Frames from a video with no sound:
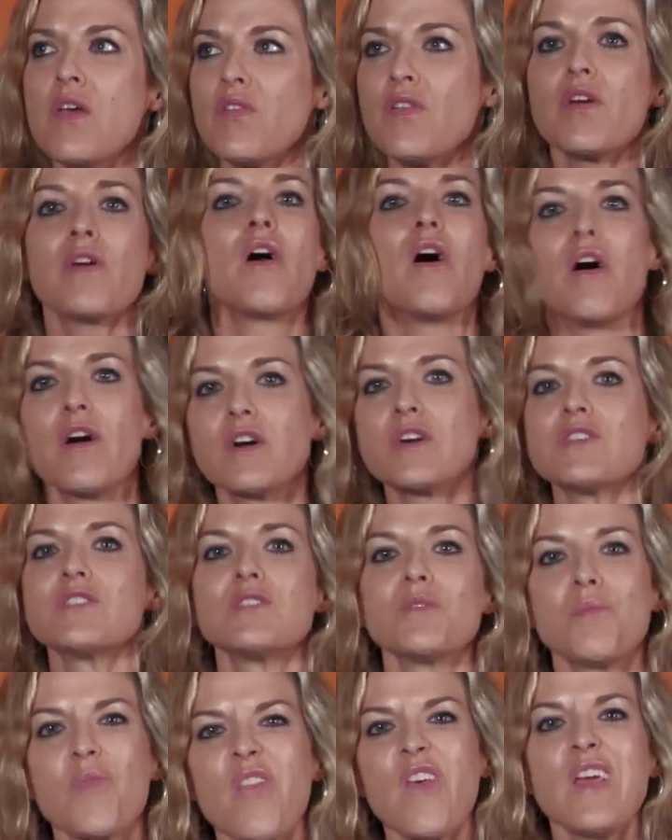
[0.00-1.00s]
there are
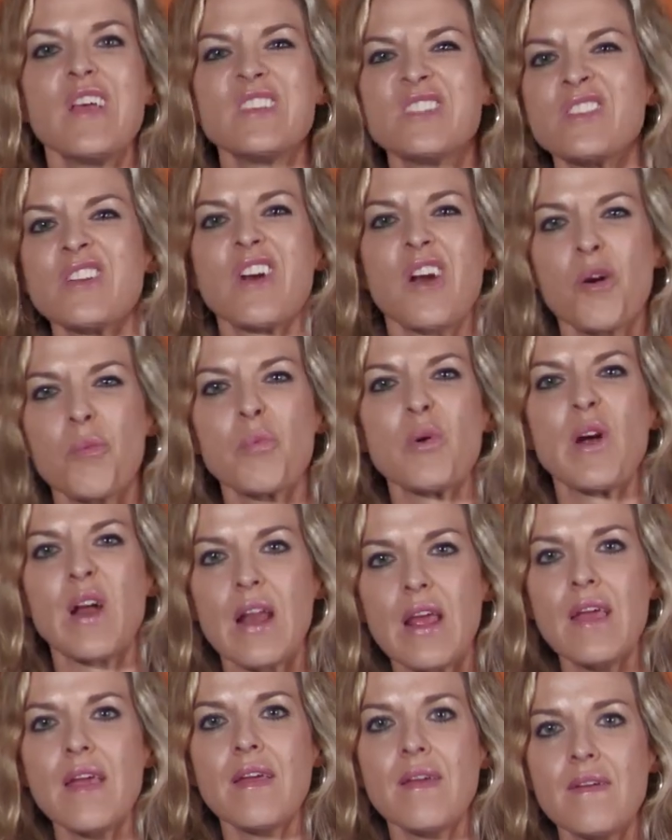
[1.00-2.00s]
some things that aren't
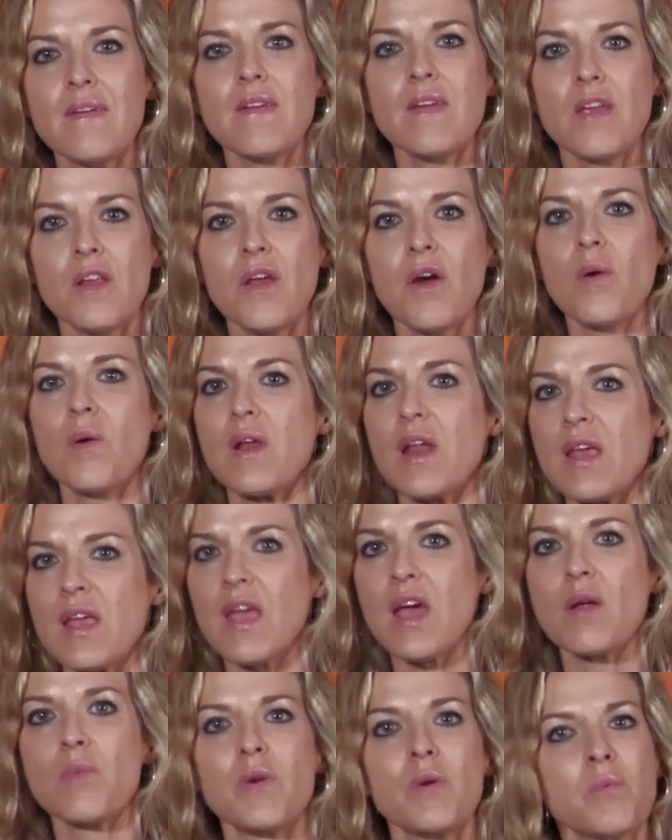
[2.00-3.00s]
pretty, you know, and
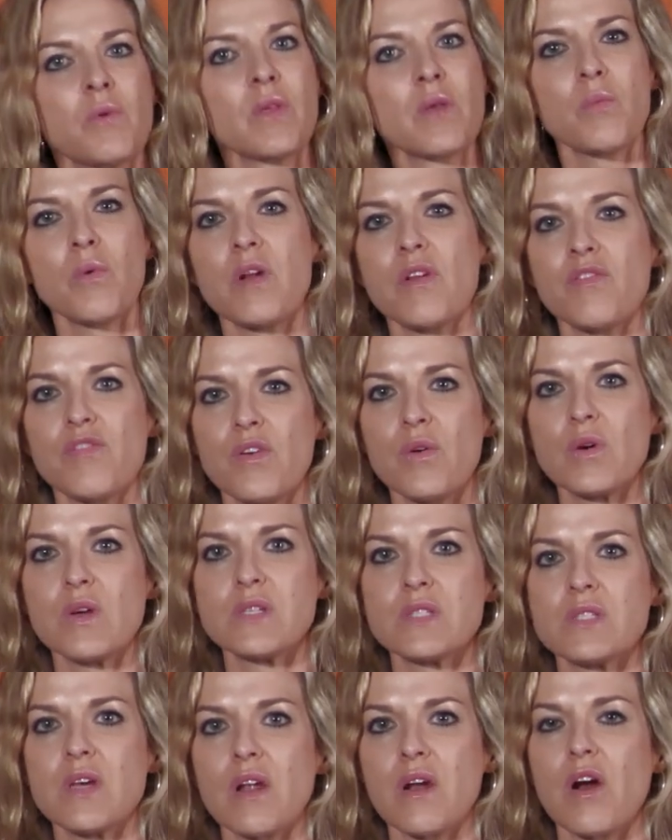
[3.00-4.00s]
again, we really want to
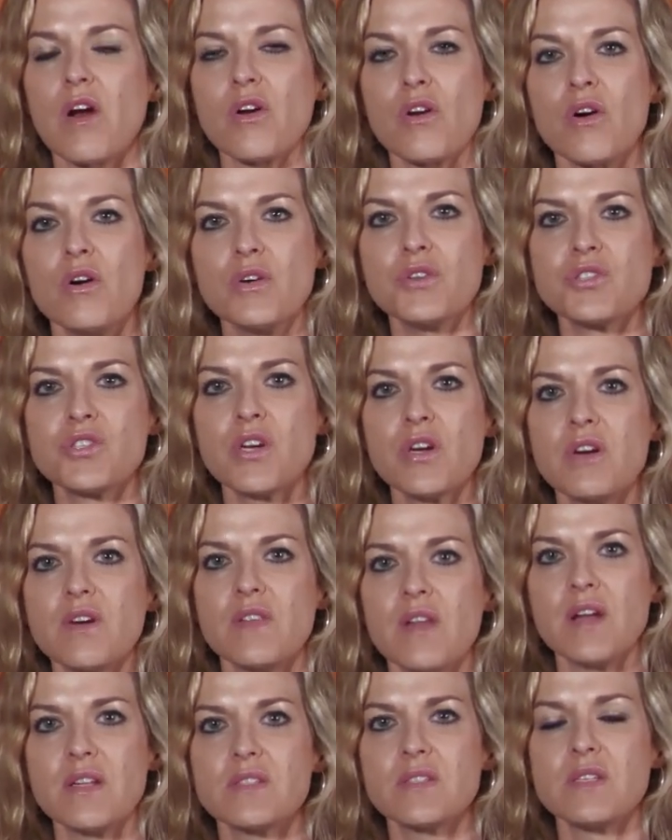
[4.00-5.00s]
focus on our culture,
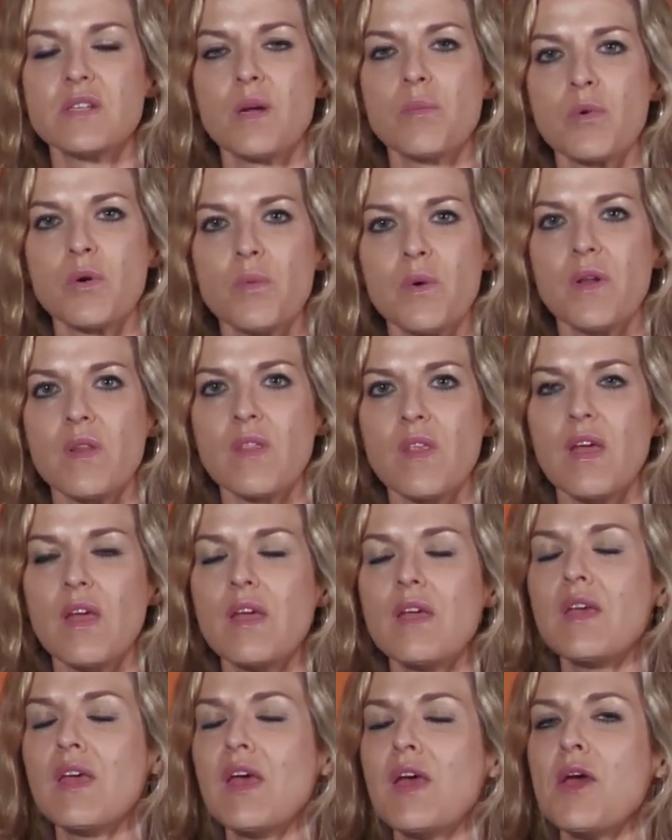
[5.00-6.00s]
and that's the number one
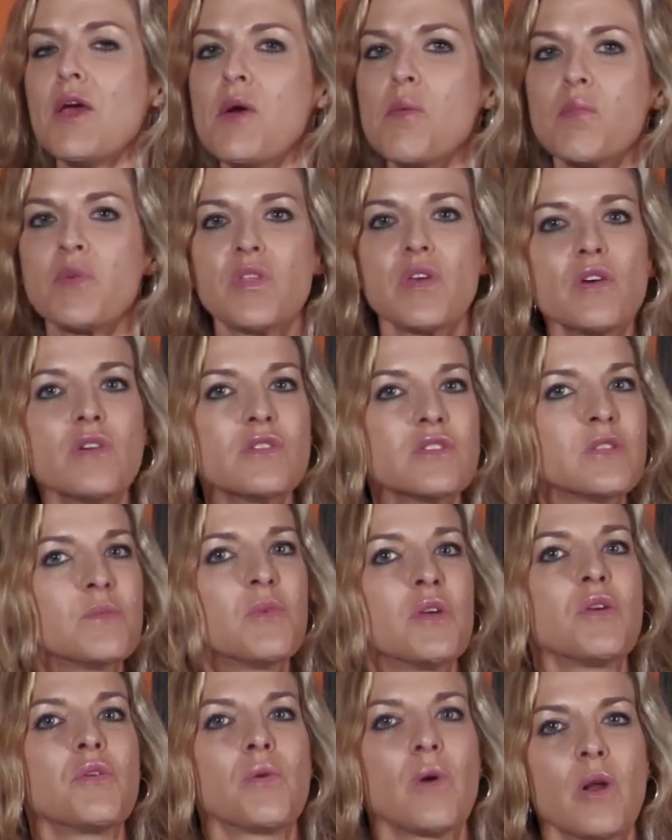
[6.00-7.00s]
thing. But there are
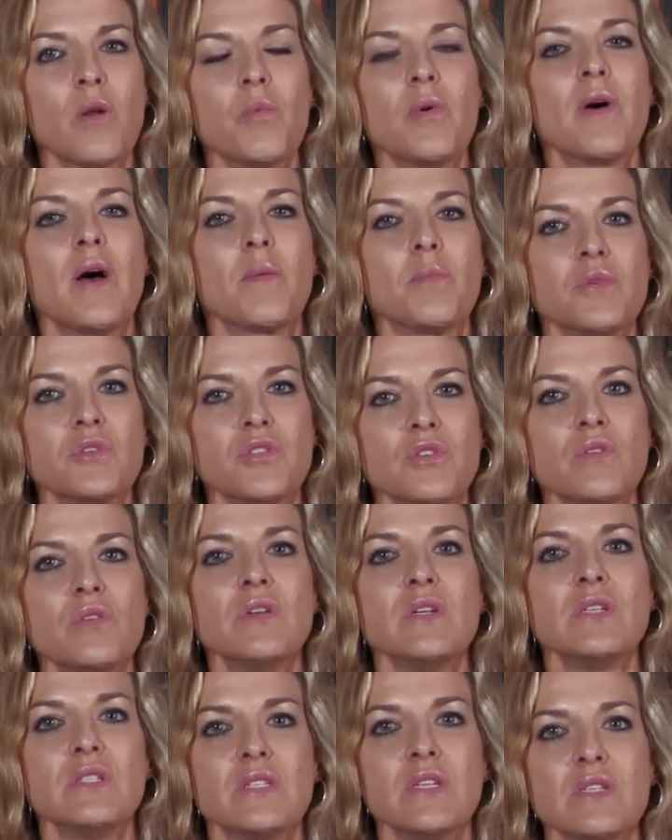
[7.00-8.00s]
some incredible
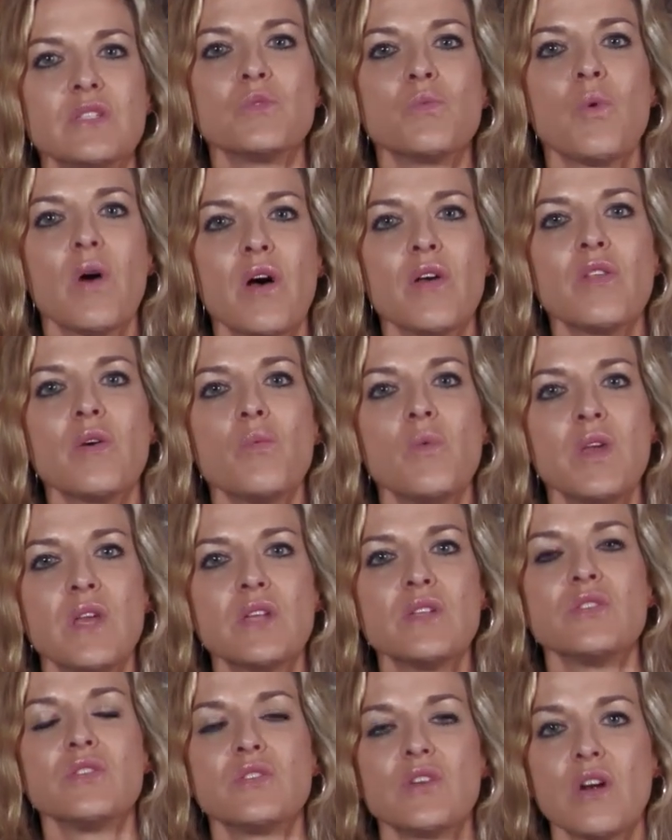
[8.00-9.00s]
opportunities as well that we
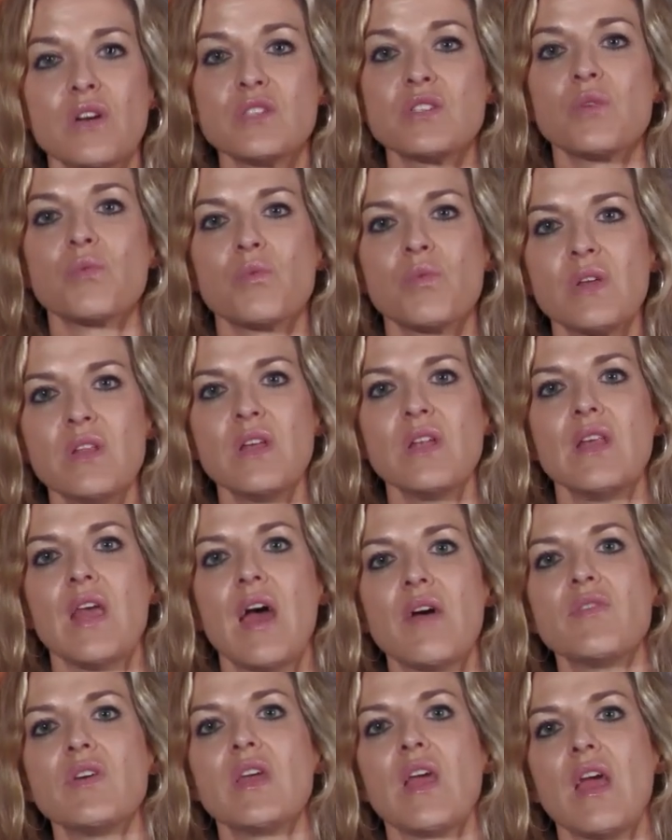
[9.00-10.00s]
can start to really
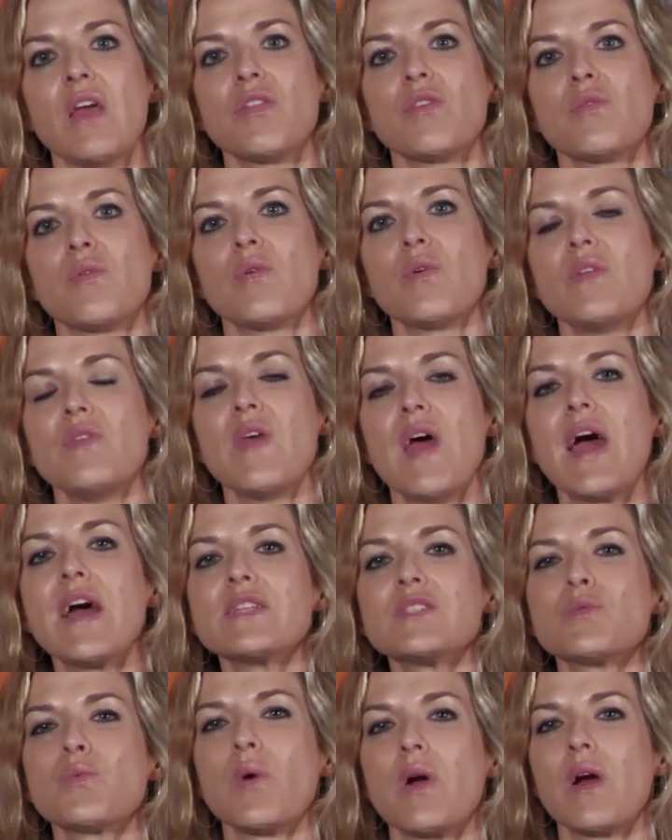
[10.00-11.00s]
navigate through, and
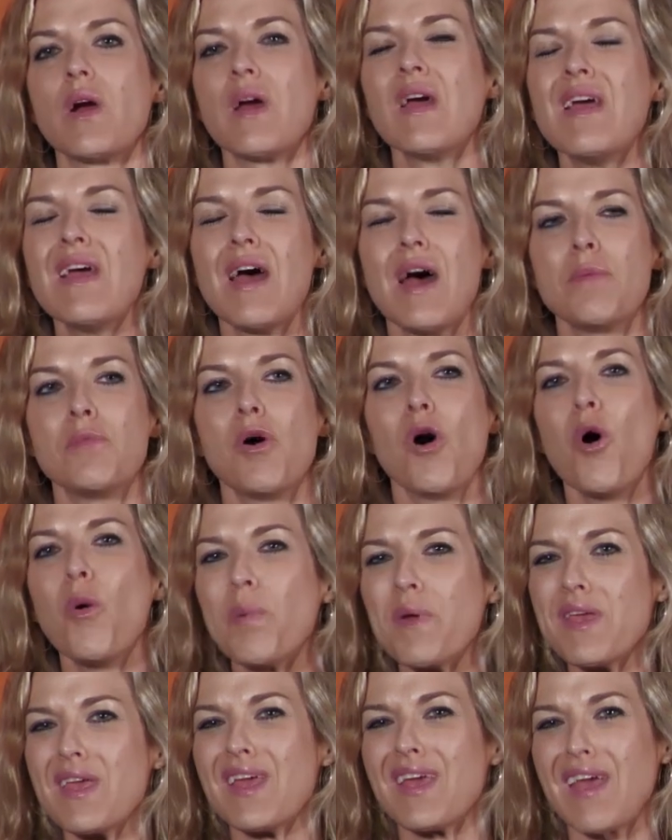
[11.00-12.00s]
that's where I'm
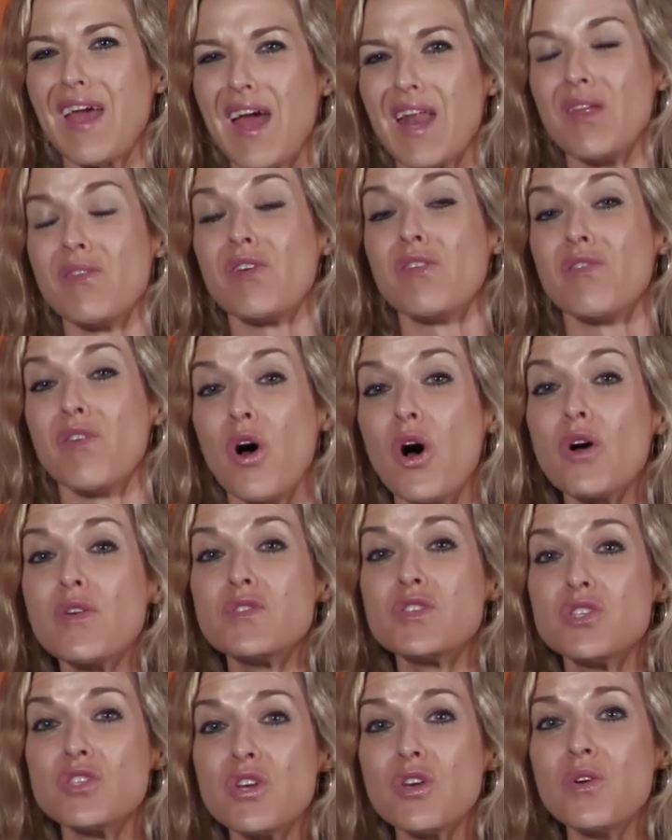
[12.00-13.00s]
hoping it kind of
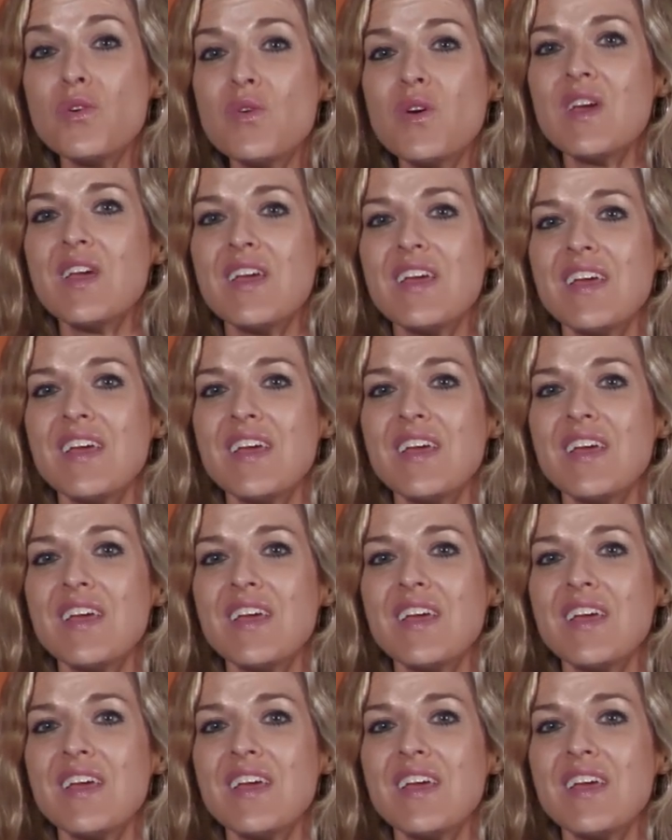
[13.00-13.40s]
evolves to